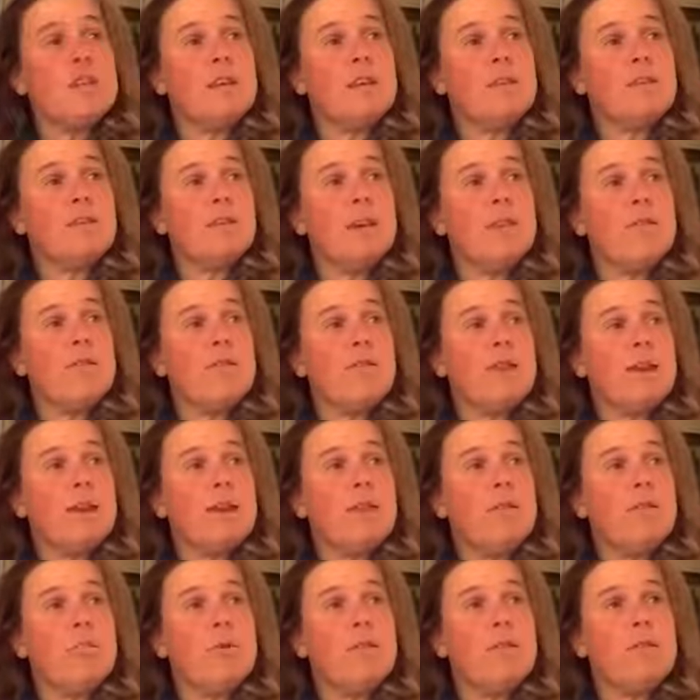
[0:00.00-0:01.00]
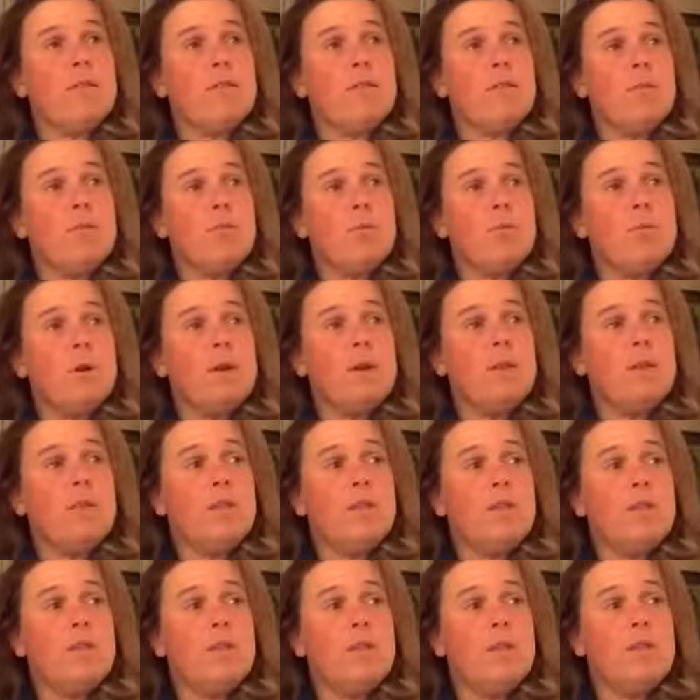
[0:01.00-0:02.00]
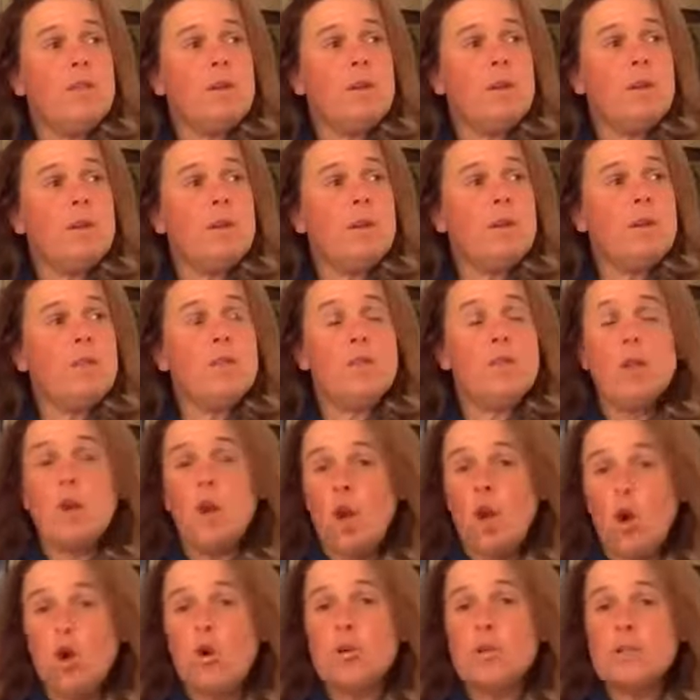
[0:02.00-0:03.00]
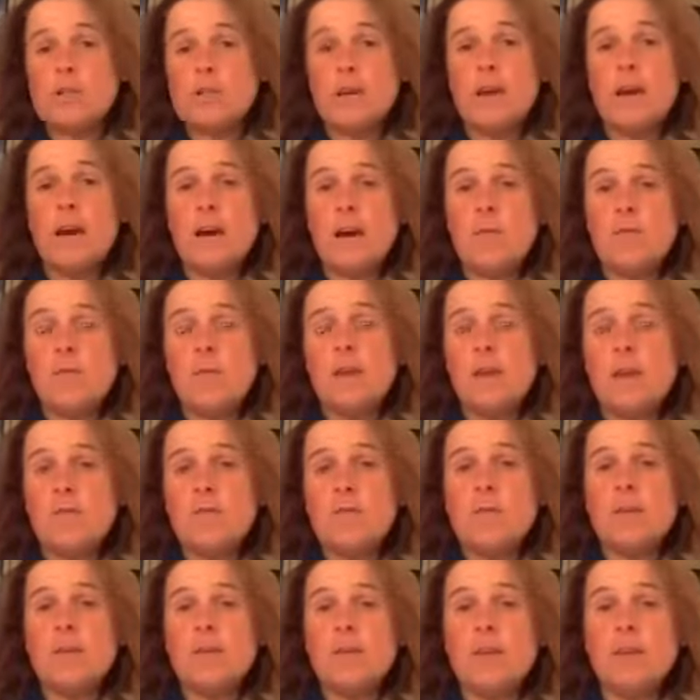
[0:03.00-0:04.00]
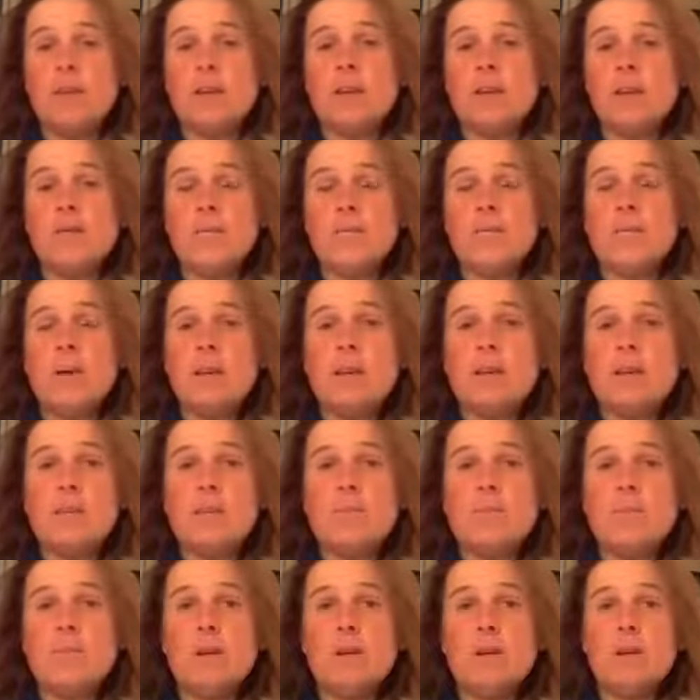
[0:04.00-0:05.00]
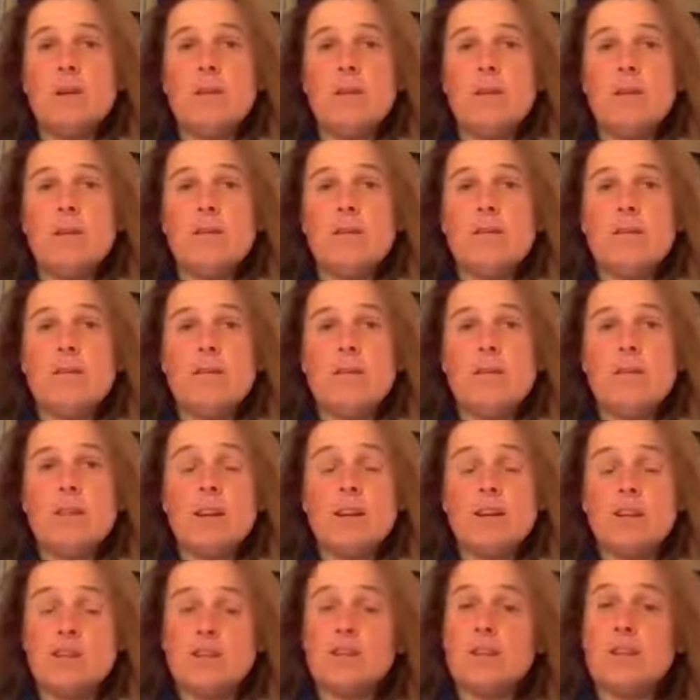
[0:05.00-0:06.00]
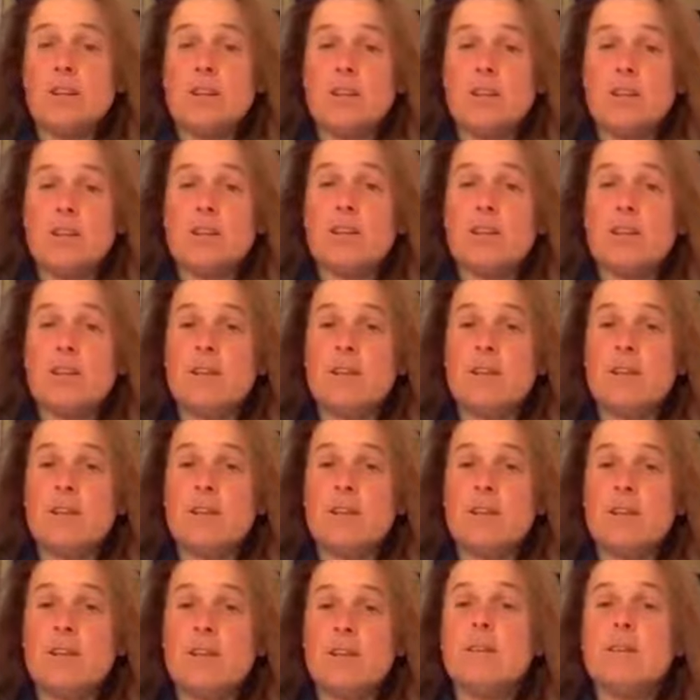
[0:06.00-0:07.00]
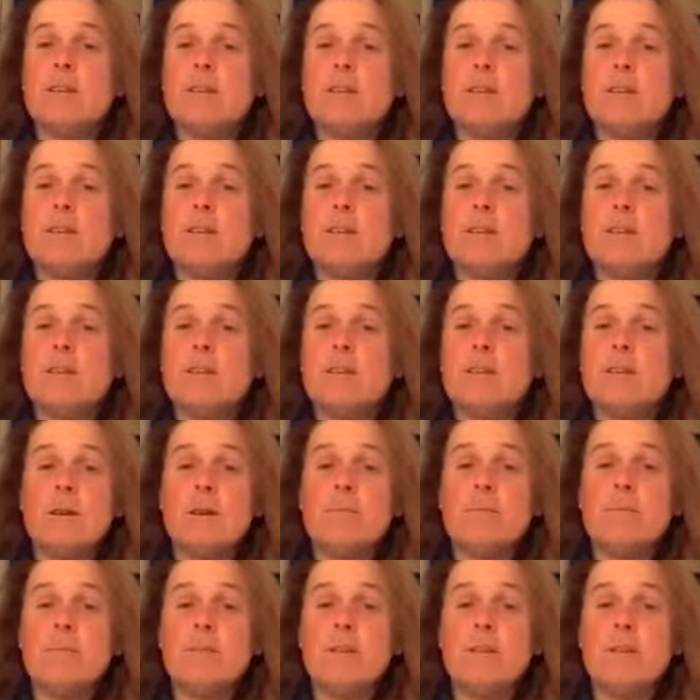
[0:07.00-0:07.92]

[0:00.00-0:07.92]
definitely with with the lockdown and everything, it made me actually keener you know maybe made yeah.